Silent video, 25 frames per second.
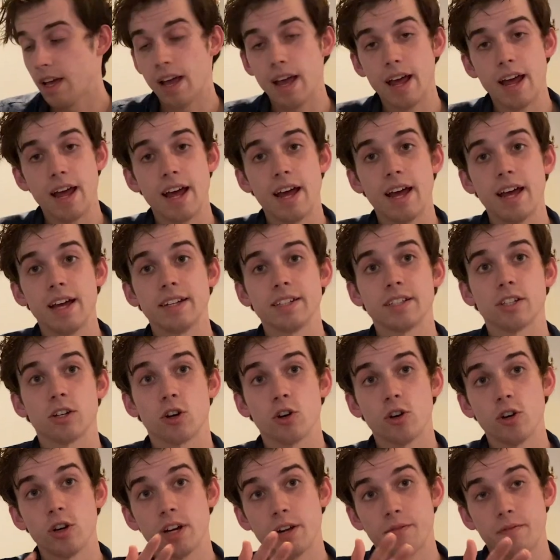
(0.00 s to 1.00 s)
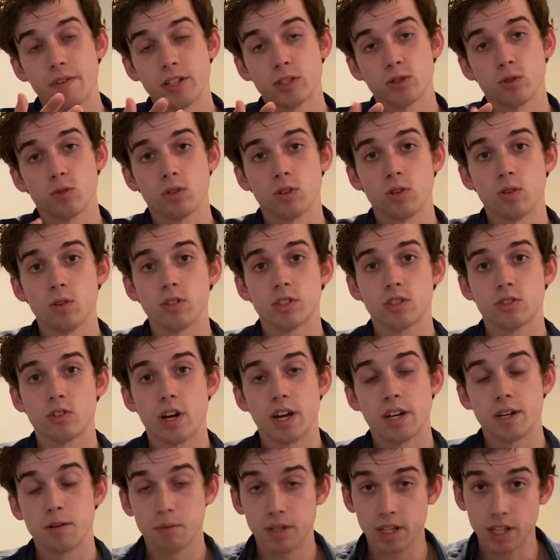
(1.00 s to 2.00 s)
and her eventual goal is to
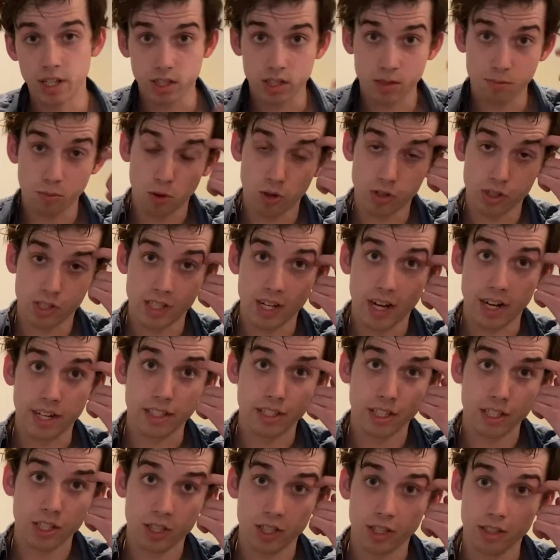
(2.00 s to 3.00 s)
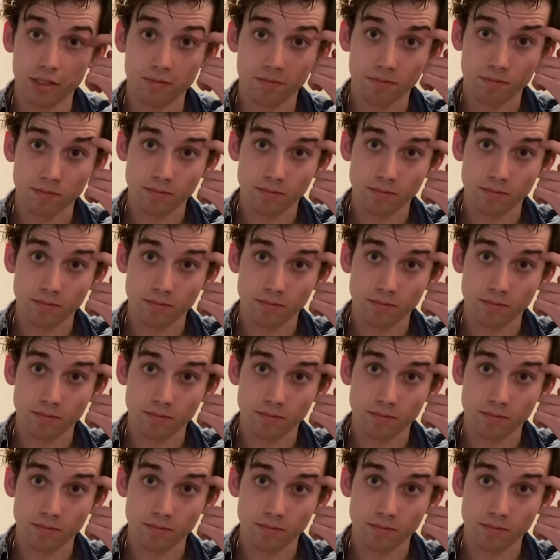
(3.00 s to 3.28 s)
try to be a sports dietitian.